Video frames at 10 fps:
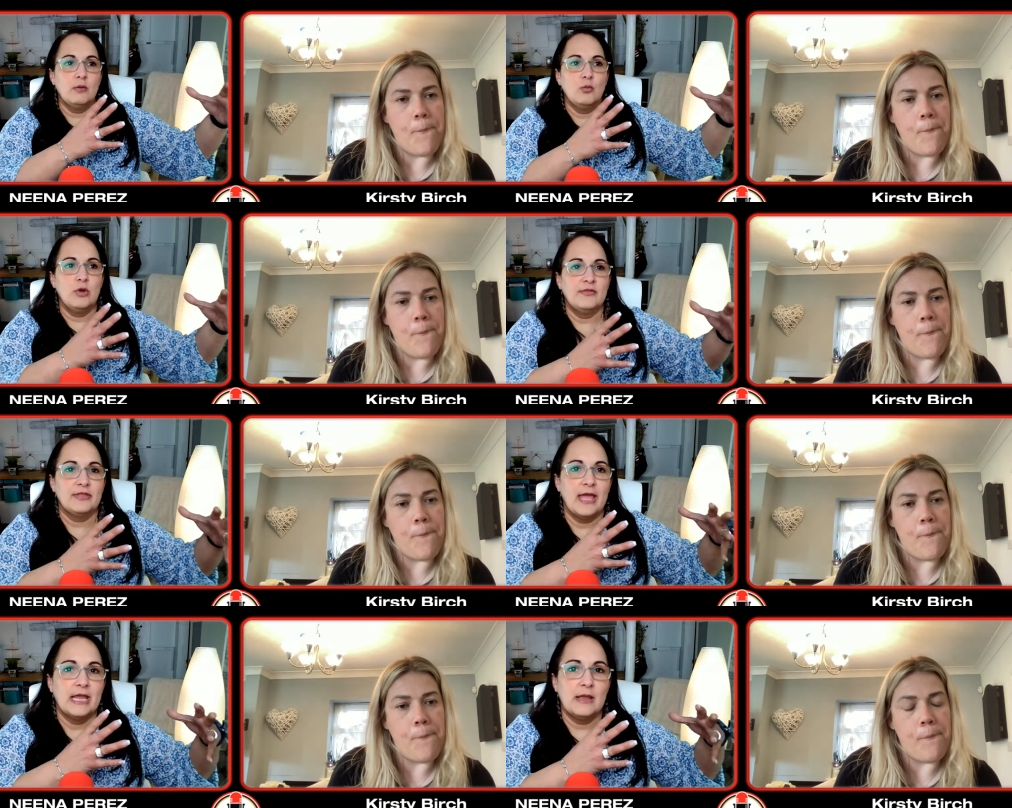
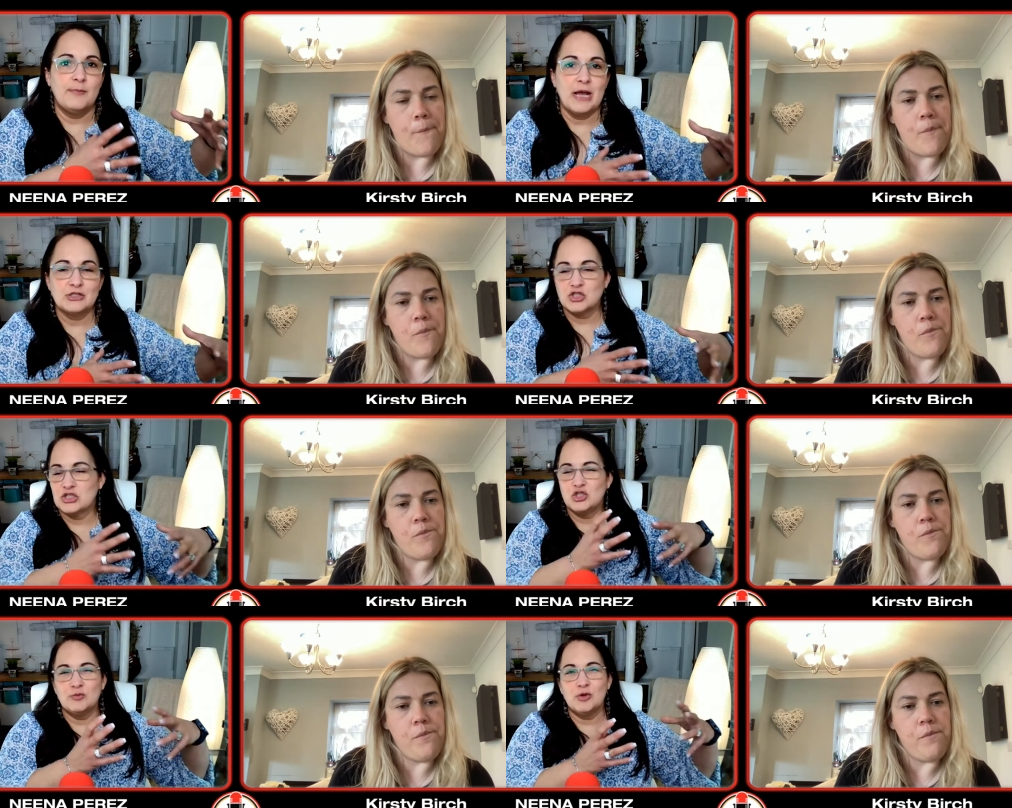Speaker 1: with like imposter
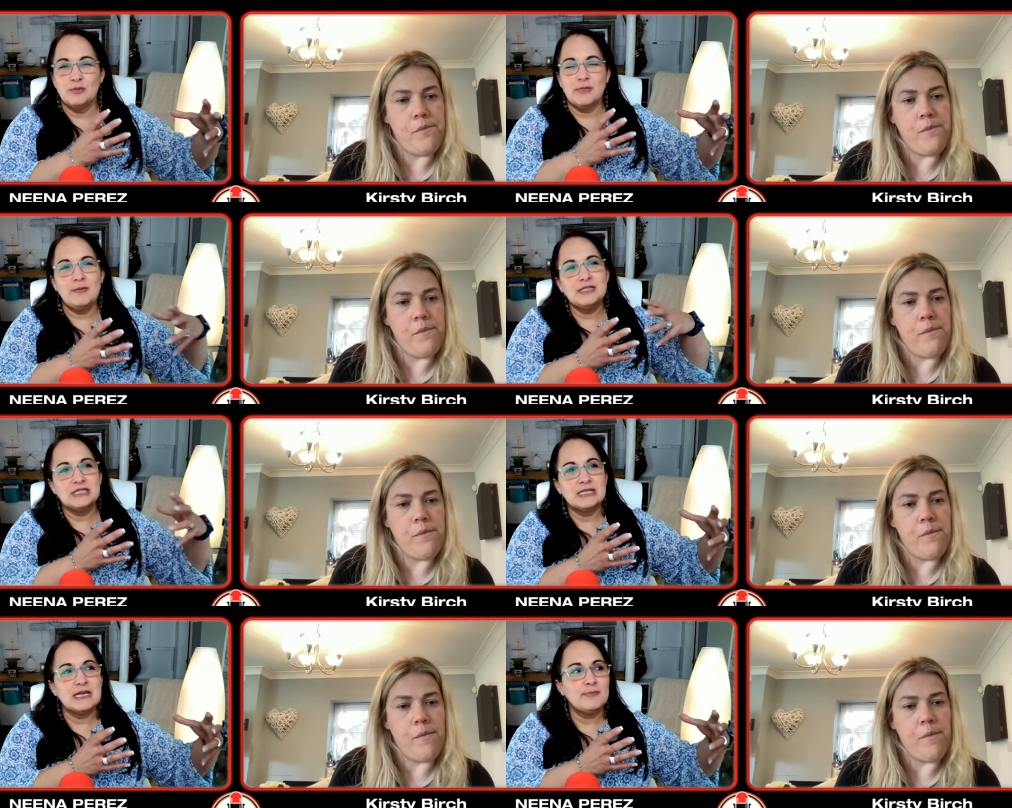syndrome or maybe
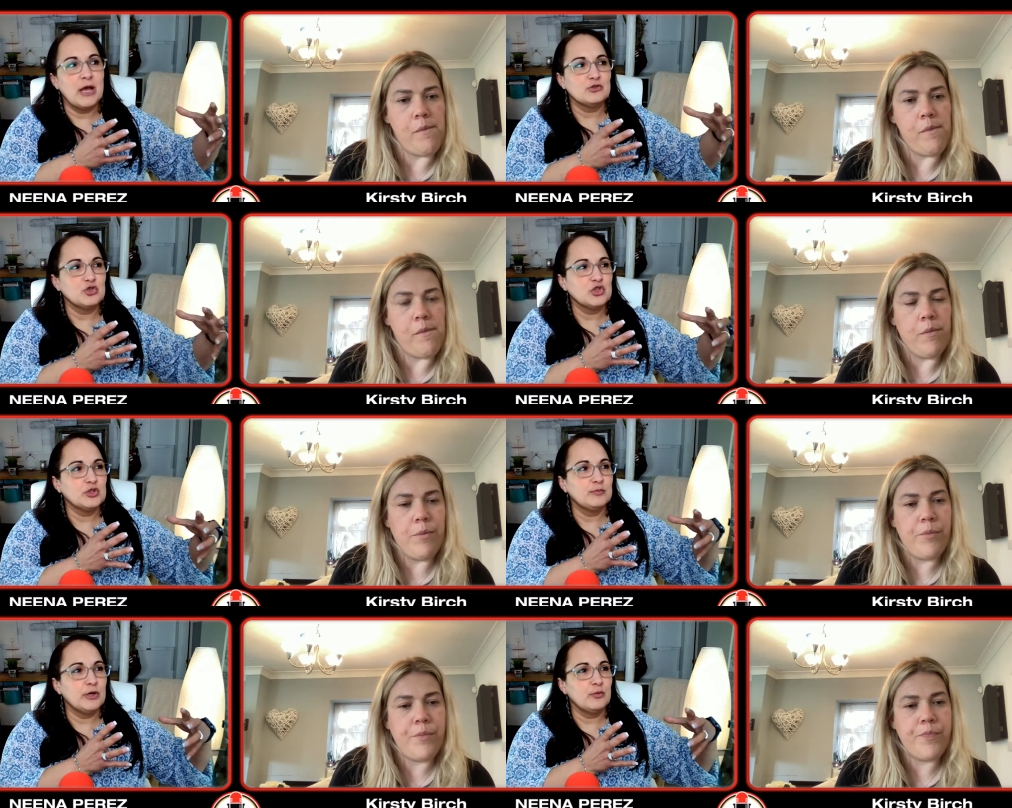just not imposter
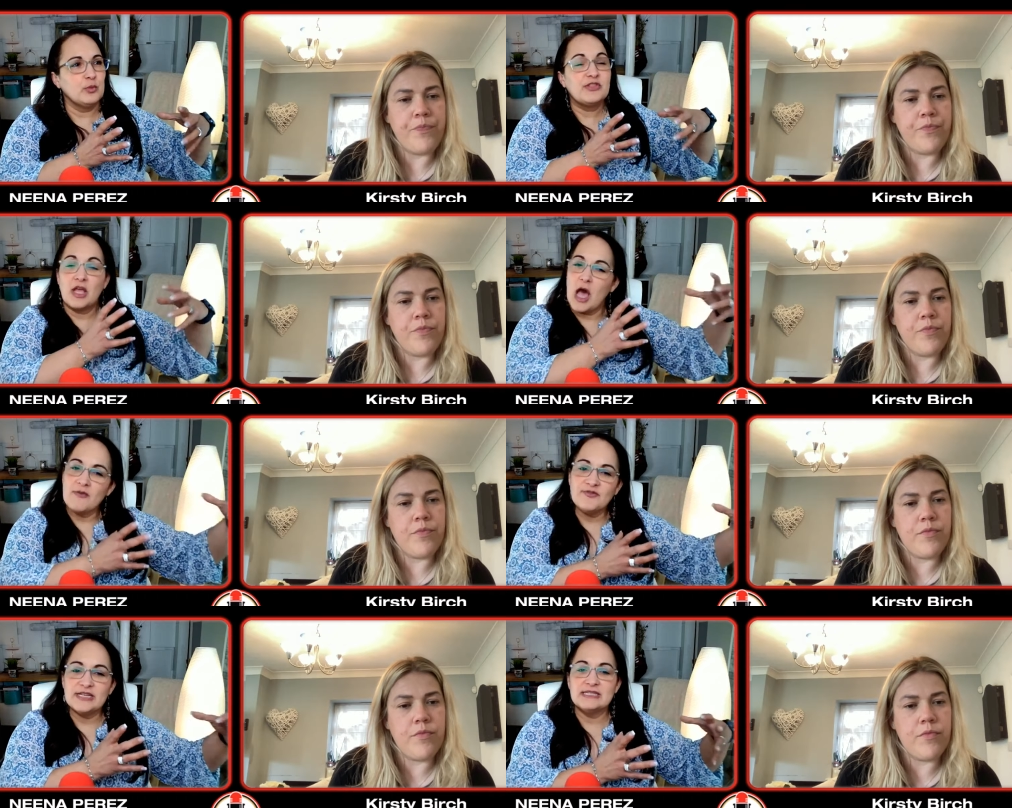syndrome but with
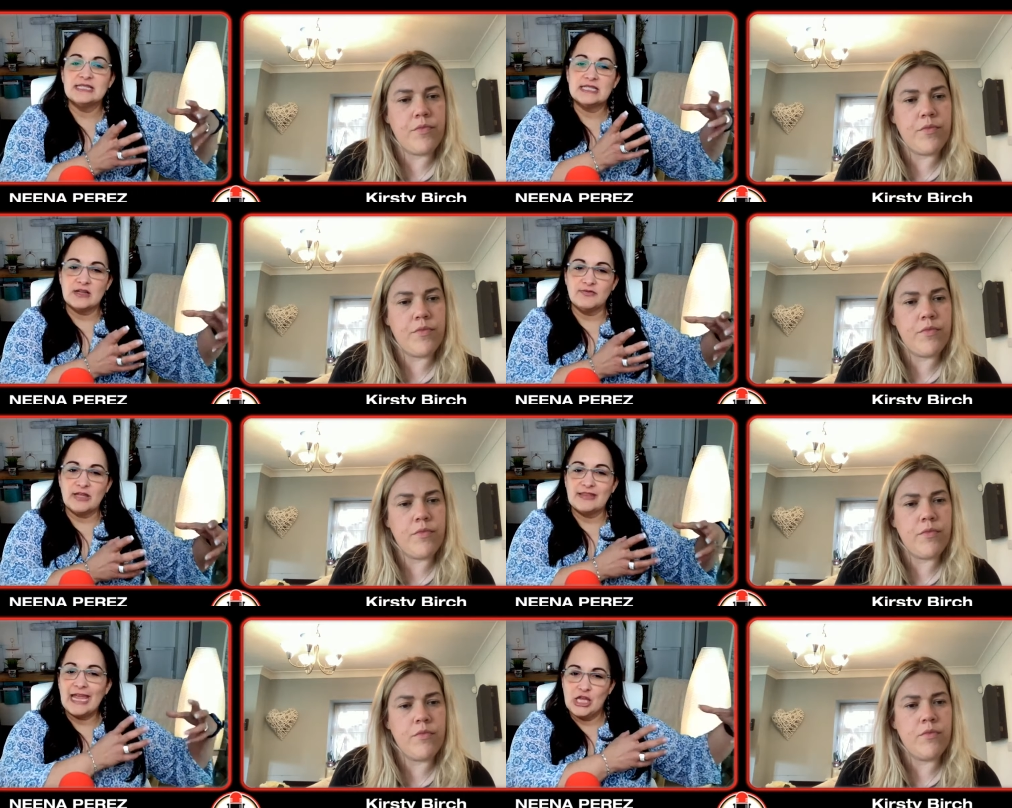confidence and stuff
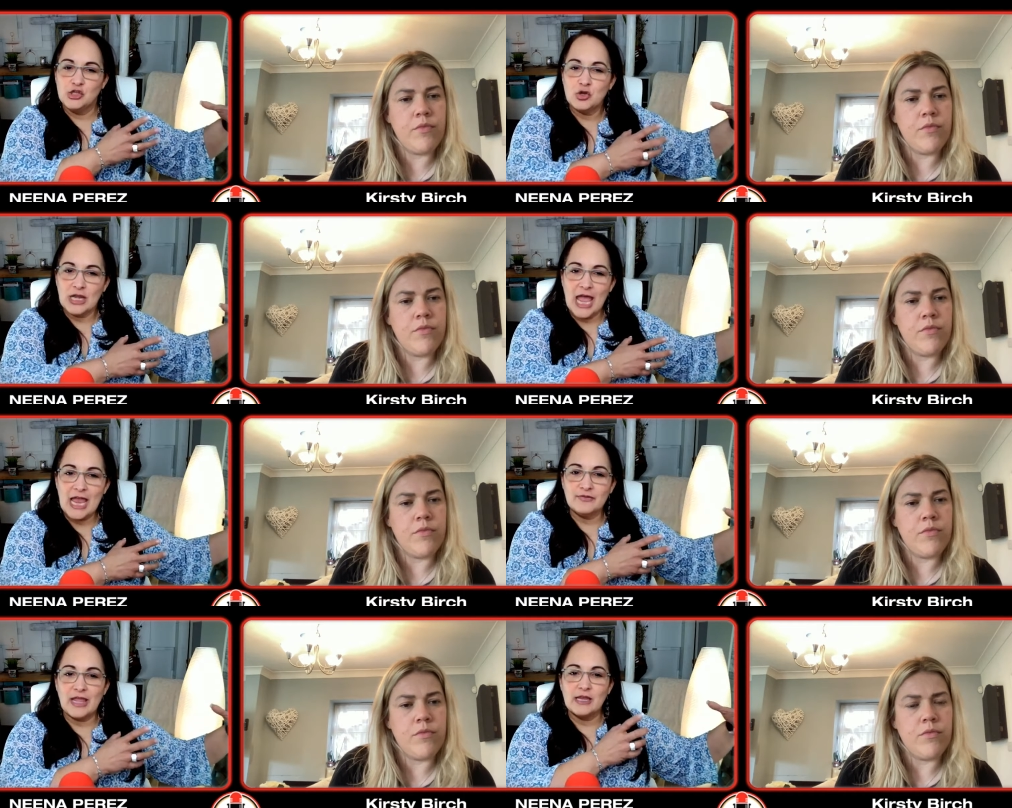like that in your
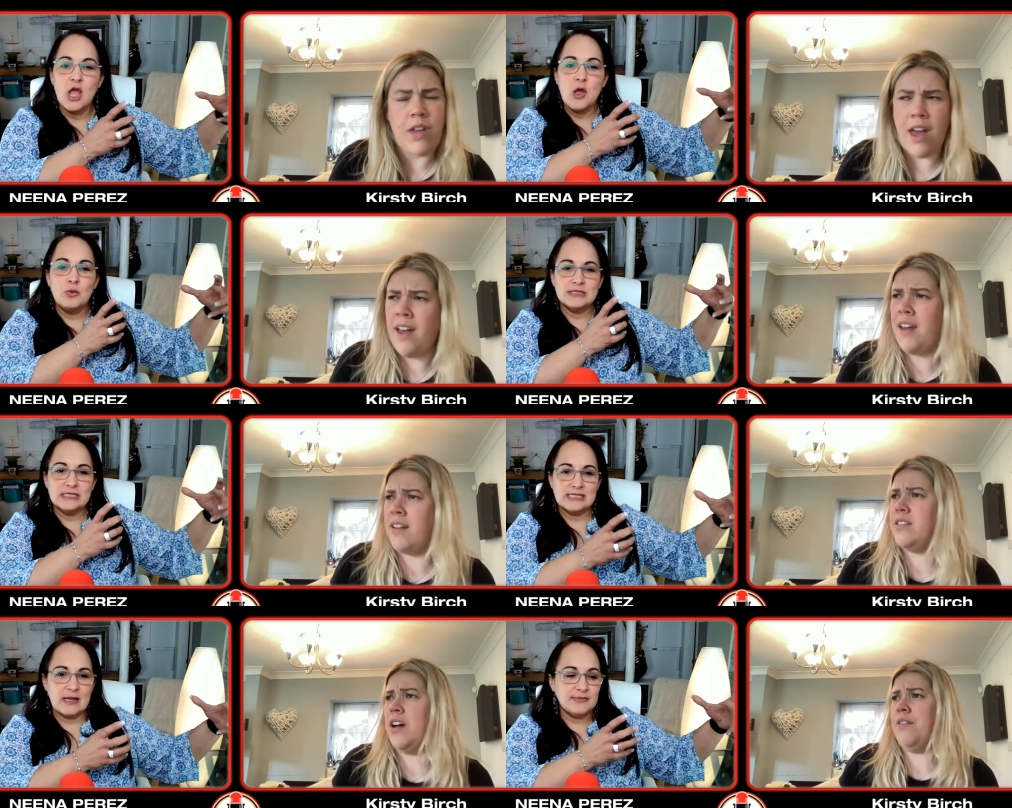life like yeah, was
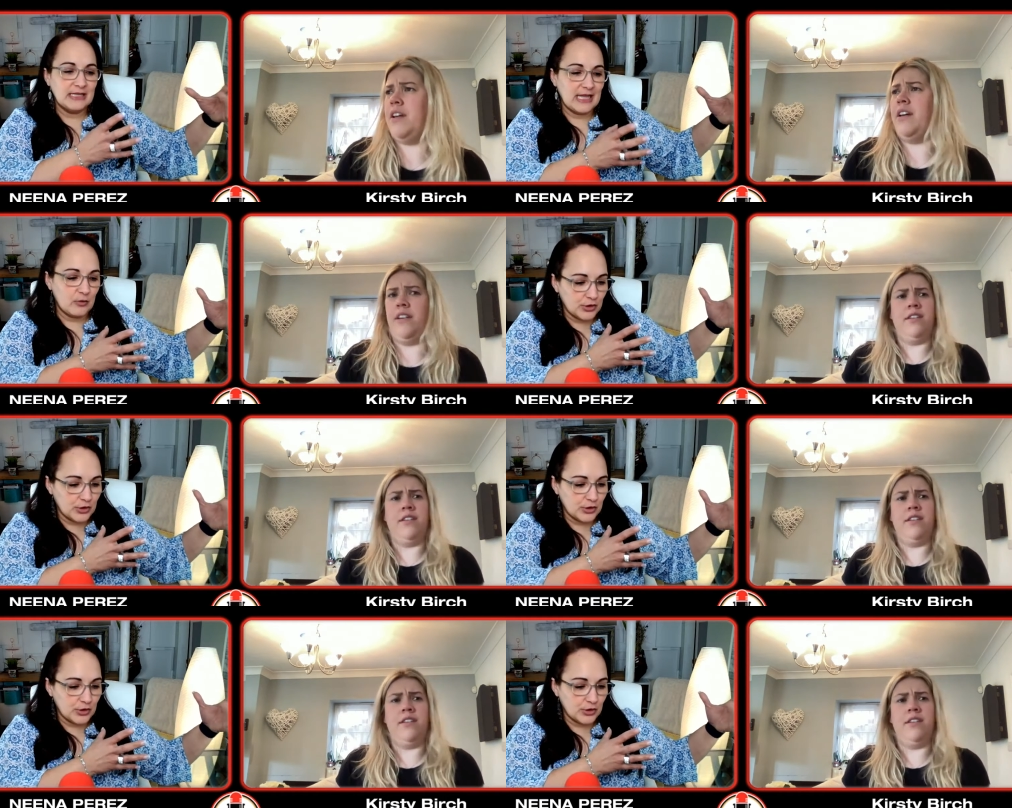it something totally.